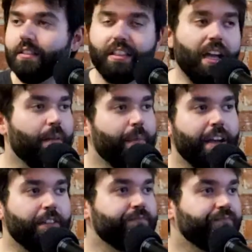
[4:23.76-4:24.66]
Damn,
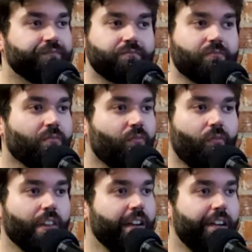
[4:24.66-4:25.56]
man.
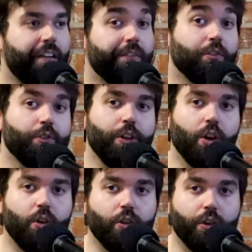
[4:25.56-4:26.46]
Well,
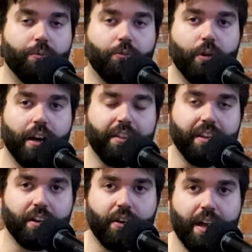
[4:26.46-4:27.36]
or what I
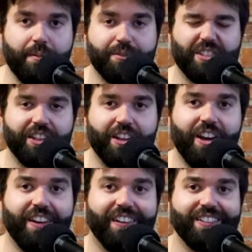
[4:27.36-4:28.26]
think are abs,
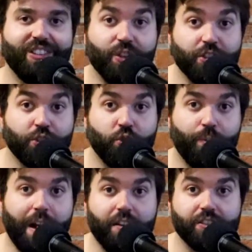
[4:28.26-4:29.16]
202
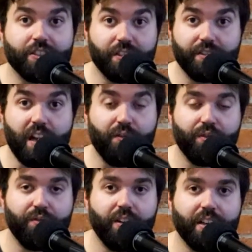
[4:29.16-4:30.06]
pounds, down
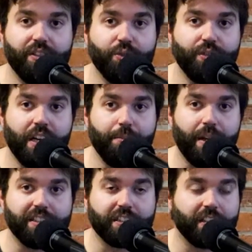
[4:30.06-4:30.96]
from fucking 210
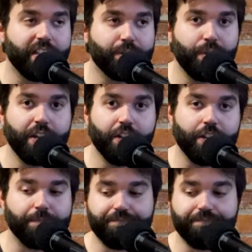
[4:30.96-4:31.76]
basically. It's pretty good.